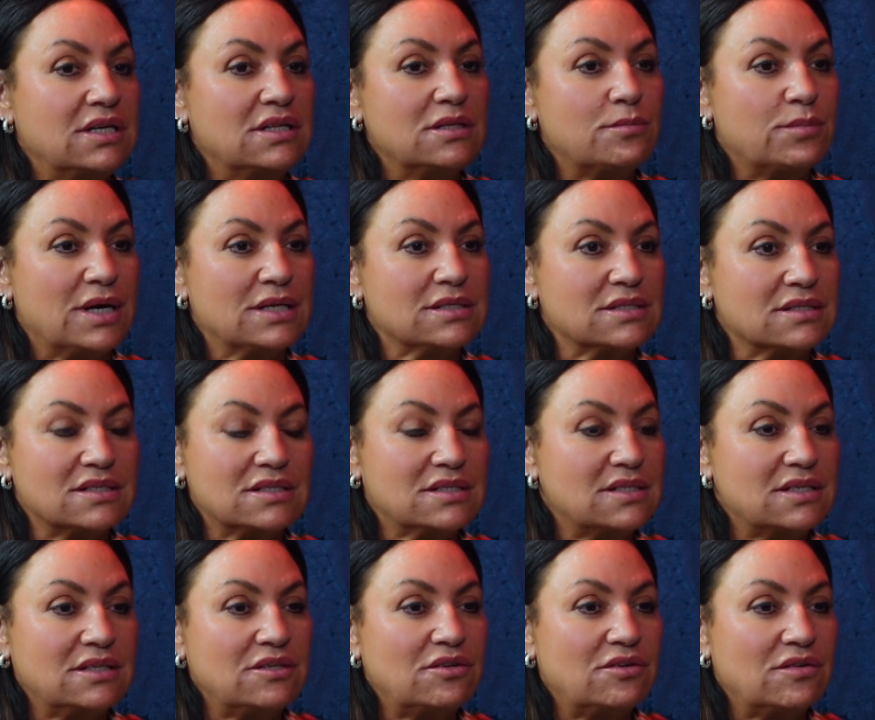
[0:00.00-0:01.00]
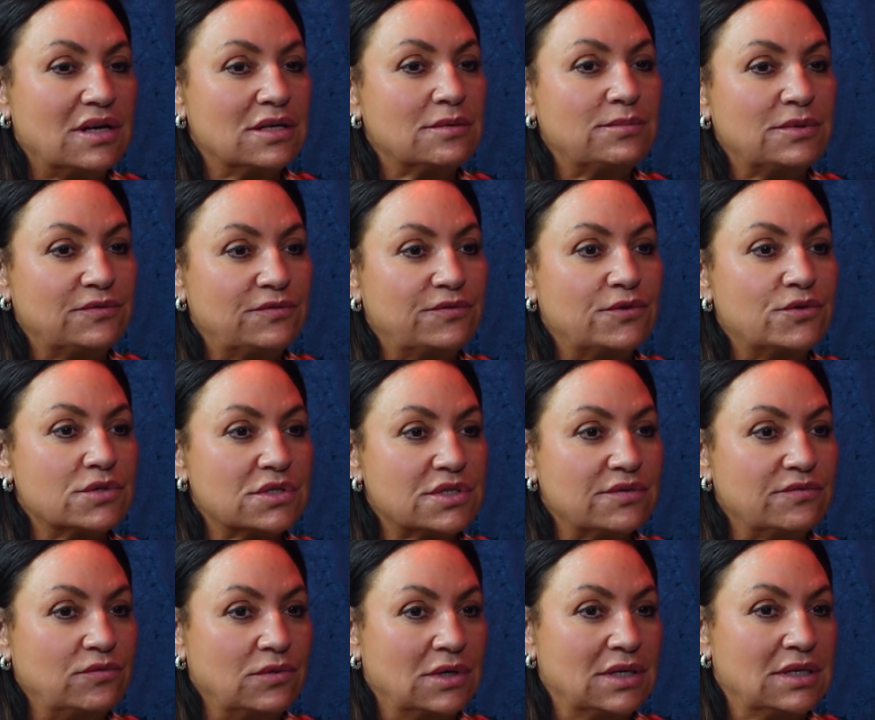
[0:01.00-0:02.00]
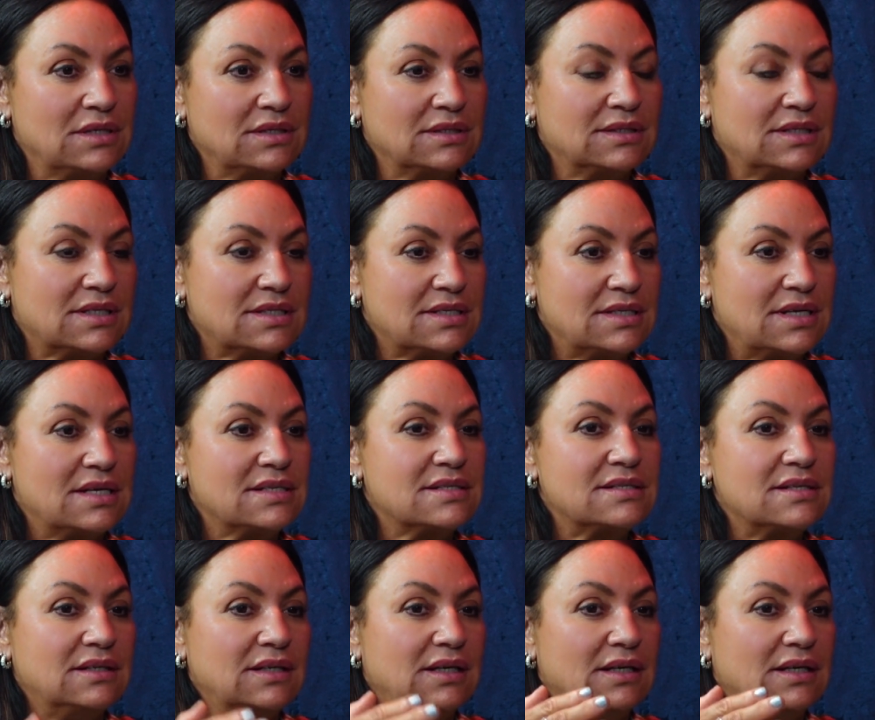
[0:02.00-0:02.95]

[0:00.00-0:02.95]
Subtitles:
in the present. It's an incredible force of will that says